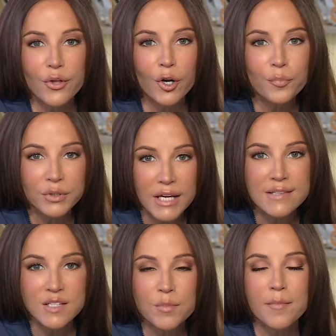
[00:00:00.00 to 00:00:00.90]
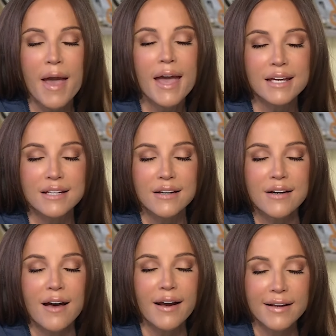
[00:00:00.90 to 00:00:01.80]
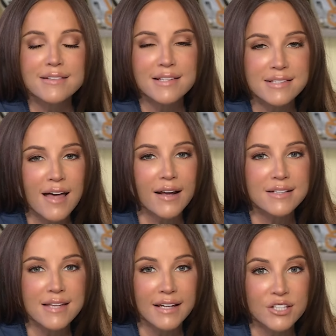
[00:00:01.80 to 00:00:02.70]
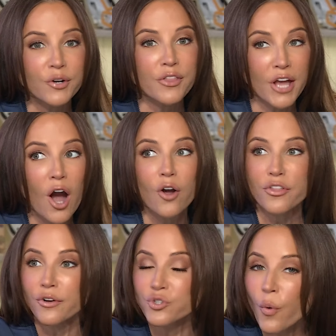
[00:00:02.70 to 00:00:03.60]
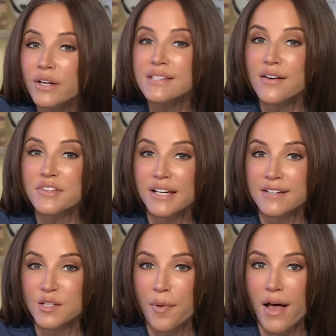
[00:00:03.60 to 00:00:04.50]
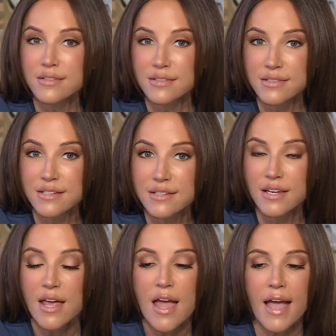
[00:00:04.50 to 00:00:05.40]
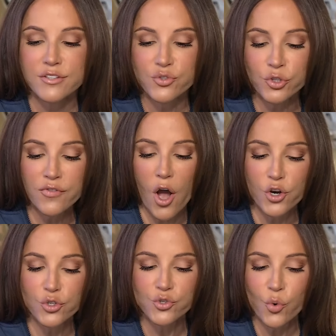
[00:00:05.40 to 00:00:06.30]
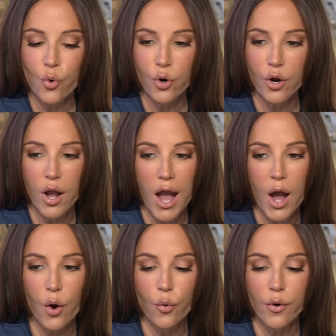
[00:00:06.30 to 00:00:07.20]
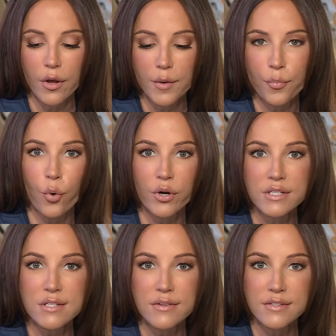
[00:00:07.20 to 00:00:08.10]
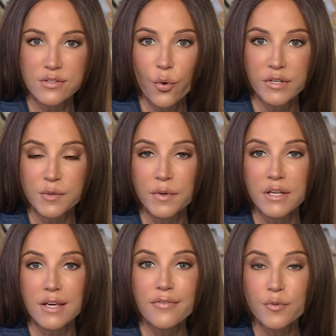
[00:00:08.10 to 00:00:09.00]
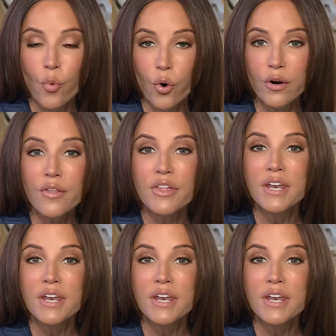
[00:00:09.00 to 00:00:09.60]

and there are plays to be made against this Lions secondary. They are. They're 27th against the pass this season. And to sort of underscore how important this is going to be even more,